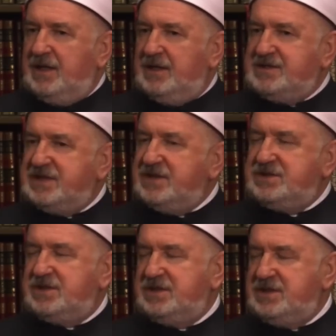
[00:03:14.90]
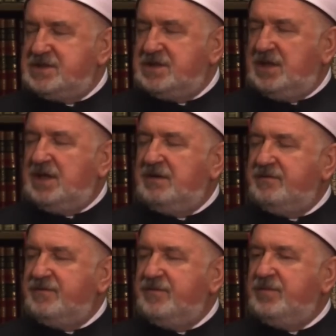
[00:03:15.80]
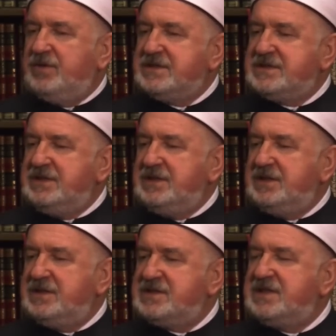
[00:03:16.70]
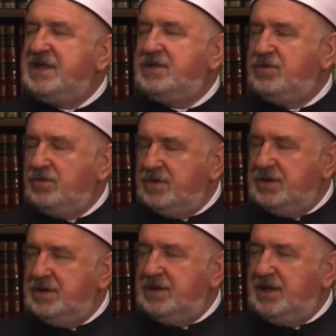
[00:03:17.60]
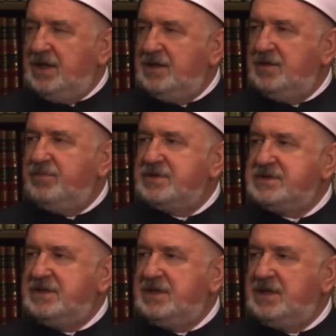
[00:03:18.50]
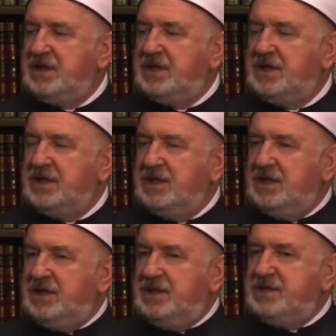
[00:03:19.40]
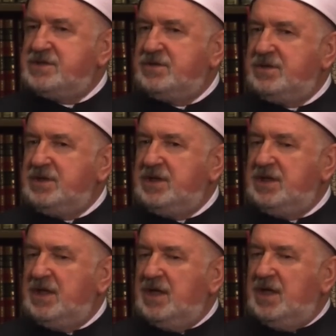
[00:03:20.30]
centuries of Bosnian statehood and the Bosnian history